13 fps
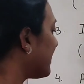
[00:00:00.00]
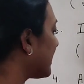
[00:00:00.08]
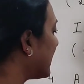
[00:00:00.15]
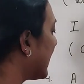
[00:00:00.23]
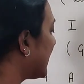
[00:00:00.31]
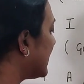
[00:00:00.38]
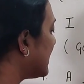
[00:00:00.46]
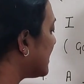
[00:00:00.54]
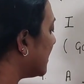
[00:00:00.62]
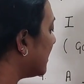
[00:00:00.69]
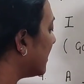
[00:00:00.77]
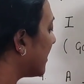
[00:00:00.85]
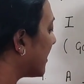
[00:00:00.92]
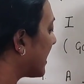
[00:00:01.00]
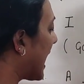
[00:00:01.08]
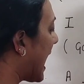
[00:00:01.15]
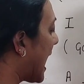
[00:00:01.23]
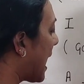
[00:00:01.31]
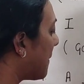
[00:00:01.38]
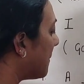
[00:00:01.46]
That is, a
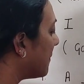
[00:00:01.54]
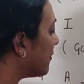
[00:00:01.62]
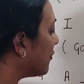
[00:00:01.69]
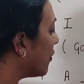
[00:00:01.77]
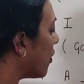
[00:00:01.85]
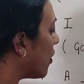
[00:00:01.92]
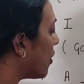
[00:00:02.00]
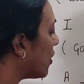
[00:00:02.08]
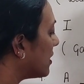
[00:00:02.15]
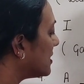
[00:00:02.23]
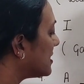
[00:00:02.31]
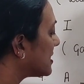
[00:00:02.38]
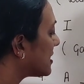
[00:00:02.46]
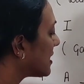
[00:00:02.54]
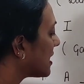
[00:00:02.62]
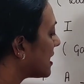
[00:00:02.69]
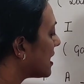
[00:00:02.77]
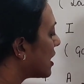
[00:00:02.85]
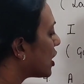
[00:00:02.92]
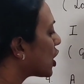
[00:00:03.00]
ram was
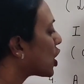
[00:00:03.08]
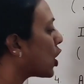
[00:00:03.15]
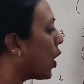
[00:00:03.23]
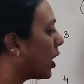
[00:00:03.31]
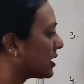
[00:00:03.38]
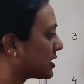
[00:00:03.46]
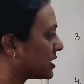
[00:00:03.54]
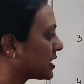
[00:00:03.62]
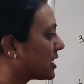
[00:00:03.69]
caught.